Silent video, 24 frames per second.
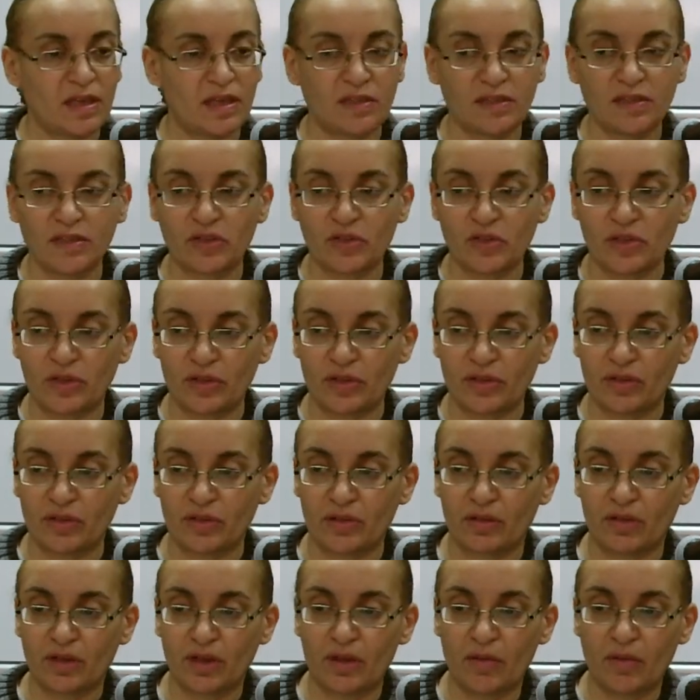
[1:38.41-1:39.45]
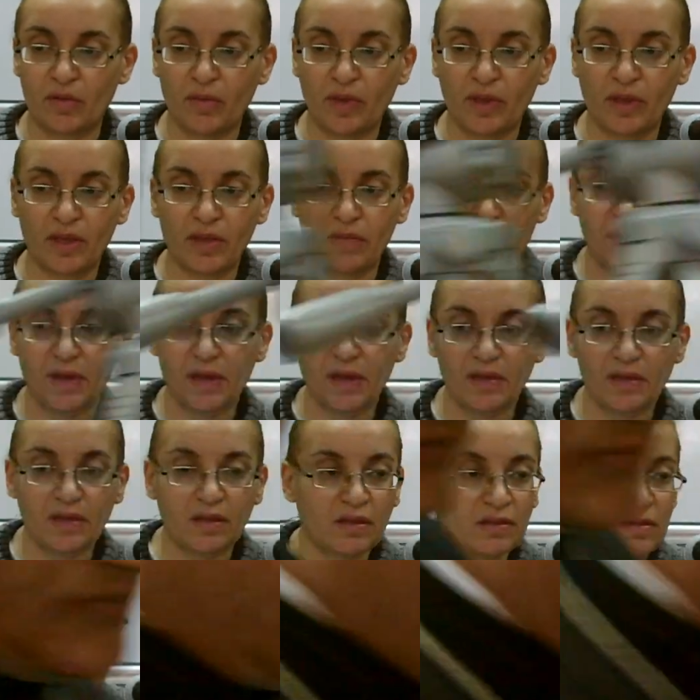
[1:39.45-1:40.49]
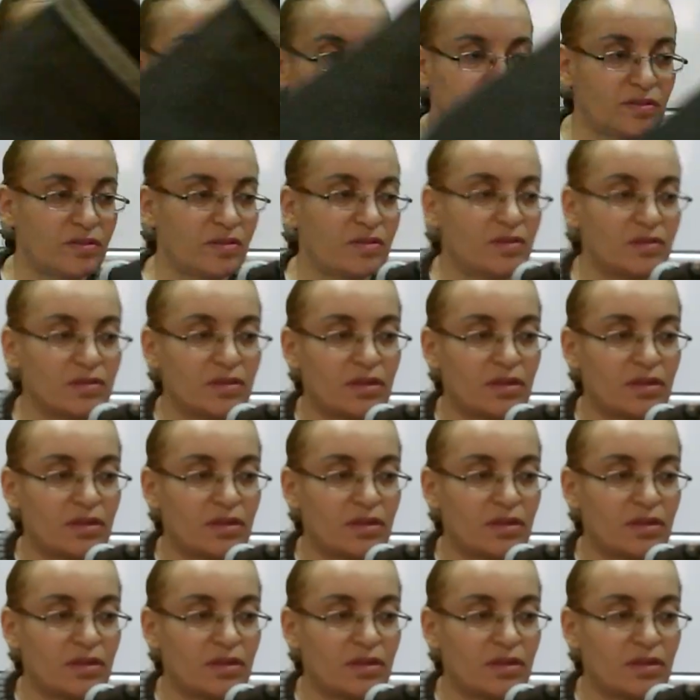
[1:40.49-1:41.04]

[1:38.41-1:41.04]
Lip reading: uncertain. We keep getting different